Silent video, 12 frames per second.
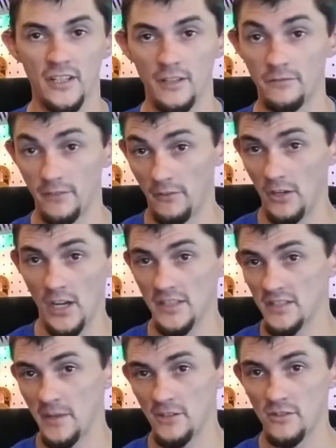If you got
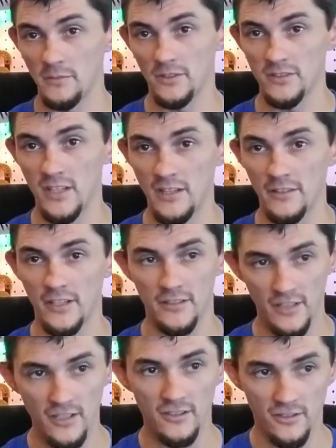some extra bolts laying around,
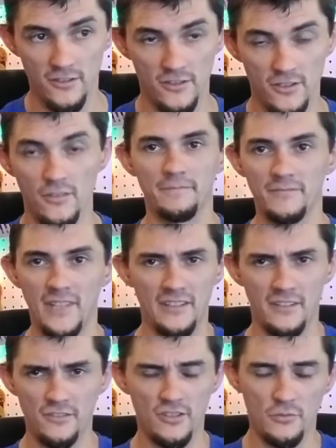do that. That
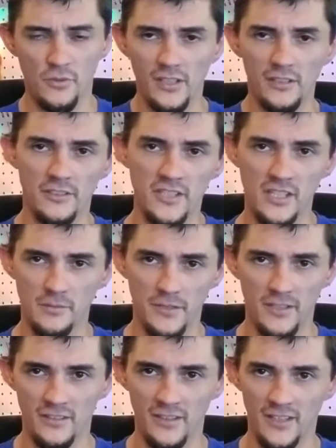was just one little tip
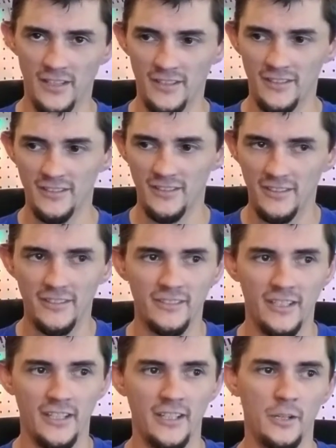that
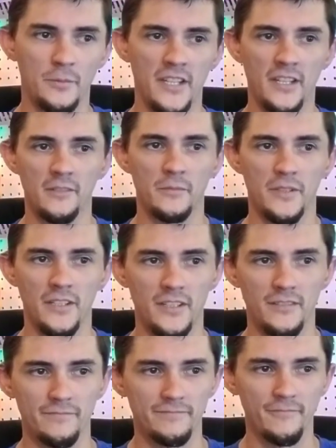kind of helped out. But
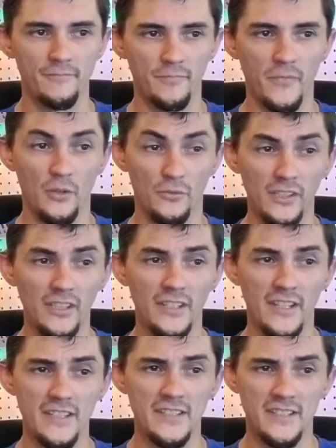really,
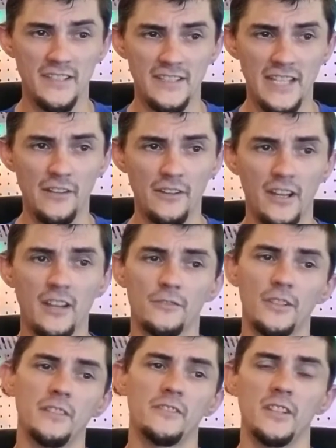that's how I got rid
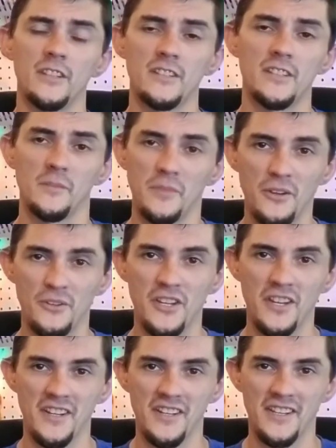of this
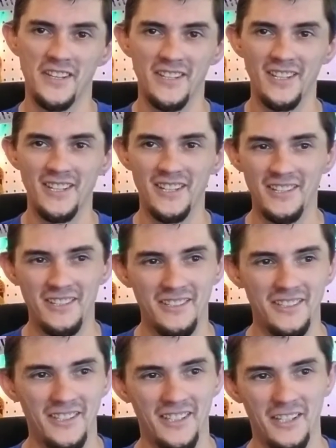Puget
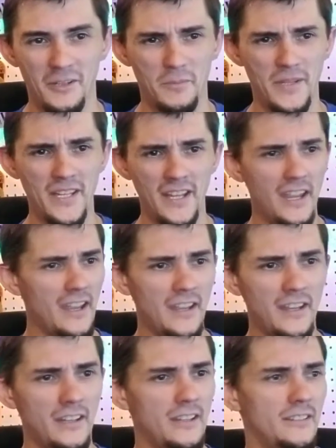
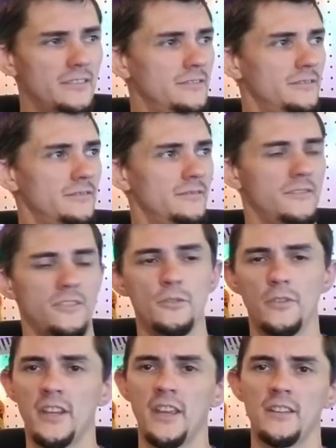BA
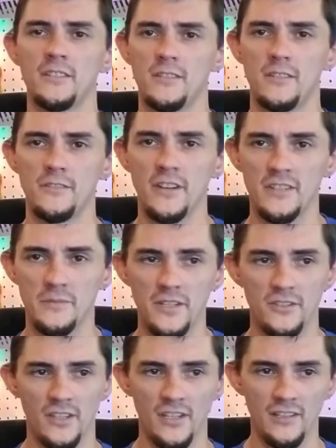suitcase
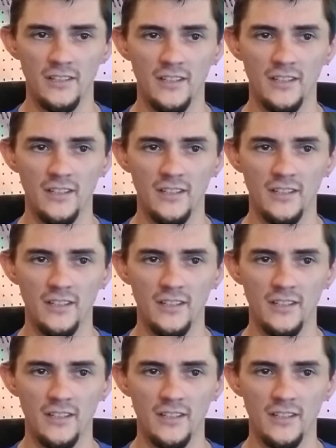transmission.